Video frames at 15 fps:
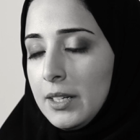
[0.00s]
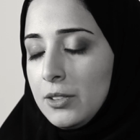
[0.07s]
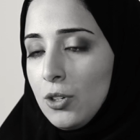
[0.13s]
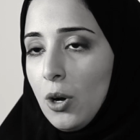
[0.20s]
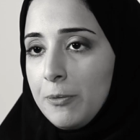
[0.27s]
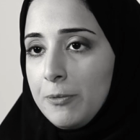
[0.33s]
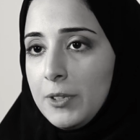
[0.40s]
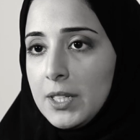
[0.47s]

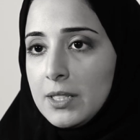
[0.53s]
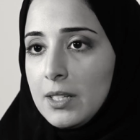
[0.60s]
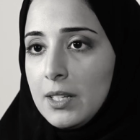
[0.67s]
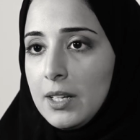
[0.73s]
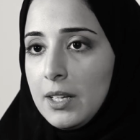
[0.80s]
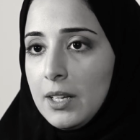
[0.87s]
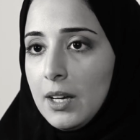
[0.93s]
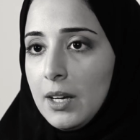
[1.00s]

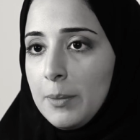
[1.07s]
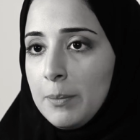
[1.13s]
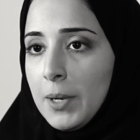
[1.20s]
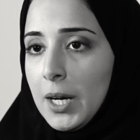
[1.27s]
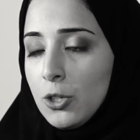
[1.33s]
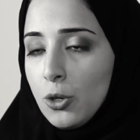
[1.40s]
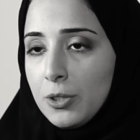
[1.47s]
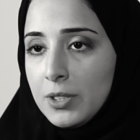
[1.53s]
obviously I
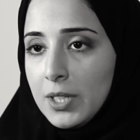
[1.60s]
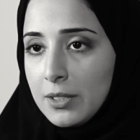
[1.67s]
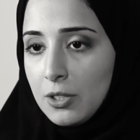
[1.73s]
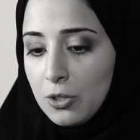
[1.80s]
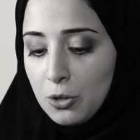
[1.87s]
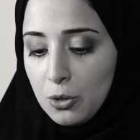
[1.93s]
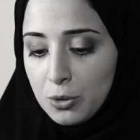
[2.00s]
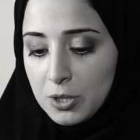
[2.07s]

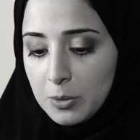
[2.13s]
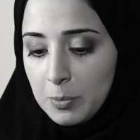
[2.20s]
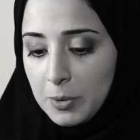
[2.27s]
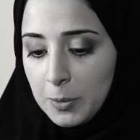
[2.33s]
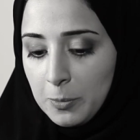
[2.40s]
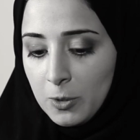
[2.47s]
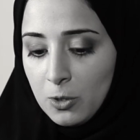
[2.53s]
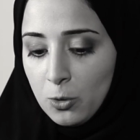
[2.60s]
contacted those
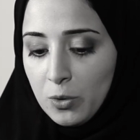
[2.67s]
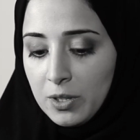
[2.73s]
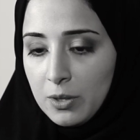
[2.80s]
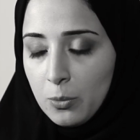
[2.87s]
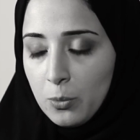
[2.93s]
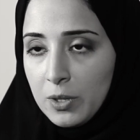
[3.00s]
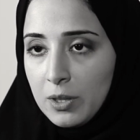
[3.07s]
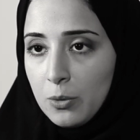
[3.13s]
people
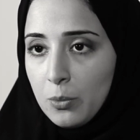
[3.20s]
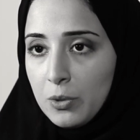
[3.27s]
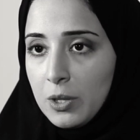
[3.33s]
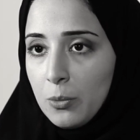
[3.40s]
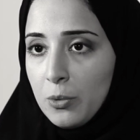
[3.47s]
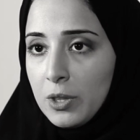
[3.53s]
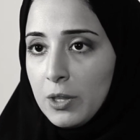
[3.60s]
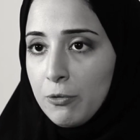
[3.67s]

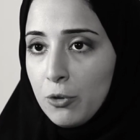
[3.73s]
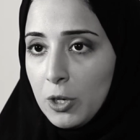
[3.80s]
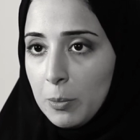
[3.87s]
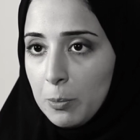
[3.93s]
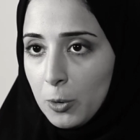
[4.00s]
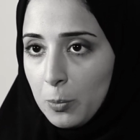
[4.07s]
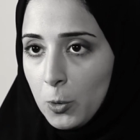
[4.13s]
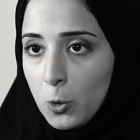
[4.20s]
with a full
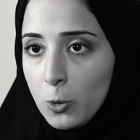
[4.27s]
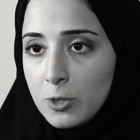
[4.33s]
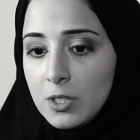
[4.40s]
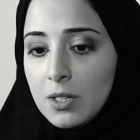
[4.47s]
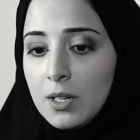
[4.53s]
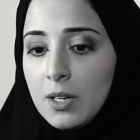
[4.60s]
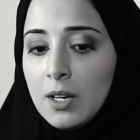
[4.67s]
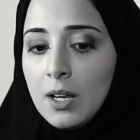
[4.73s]

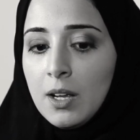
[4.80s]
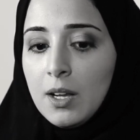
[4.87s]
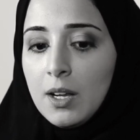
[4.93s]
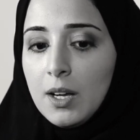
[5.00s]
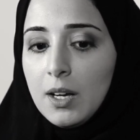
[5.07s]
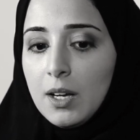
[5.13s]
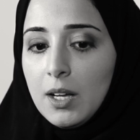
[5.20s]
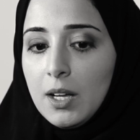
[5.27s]
proposal.
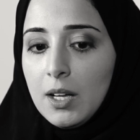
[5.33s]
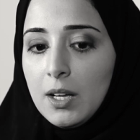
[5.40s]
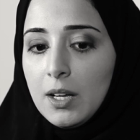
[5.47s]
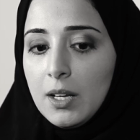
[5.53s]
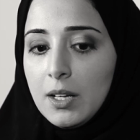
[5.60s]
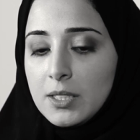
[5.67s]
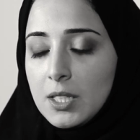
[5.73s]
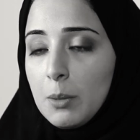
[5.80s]

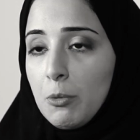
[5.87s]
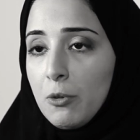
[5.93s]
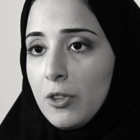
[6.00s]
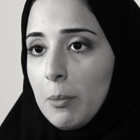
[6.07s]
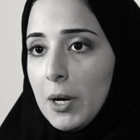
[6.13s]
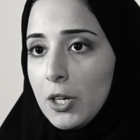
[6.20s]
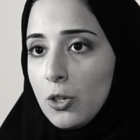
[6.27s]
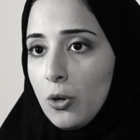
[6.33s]
Some of
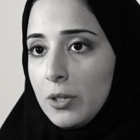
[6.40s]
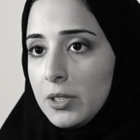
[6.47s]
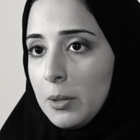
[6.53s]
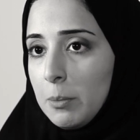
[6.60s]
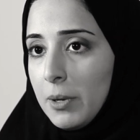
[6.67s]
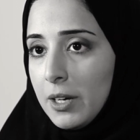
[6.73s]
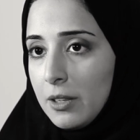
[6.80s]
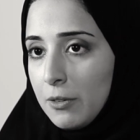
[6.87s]
them I called them
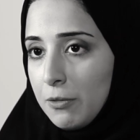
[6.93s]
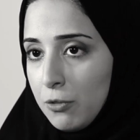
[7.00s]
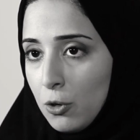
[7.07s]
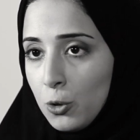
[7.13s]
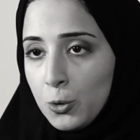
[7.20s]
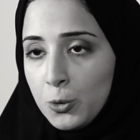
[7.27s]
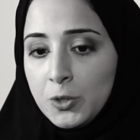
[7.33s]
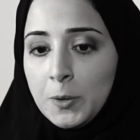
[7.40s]
by the
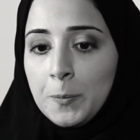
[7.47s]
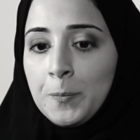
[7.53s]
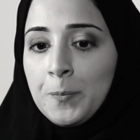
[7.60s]
phone.